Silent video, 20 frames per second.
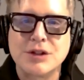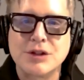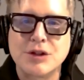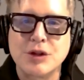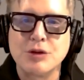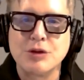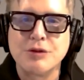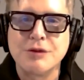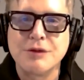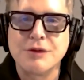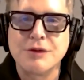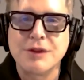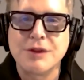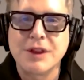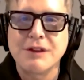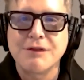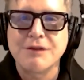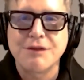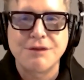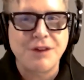
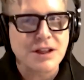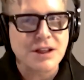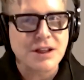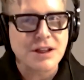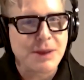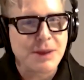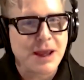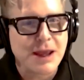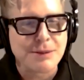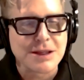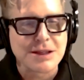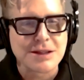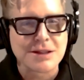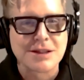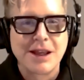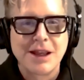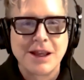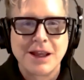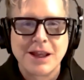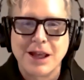soothing fussy
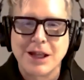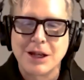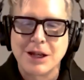babies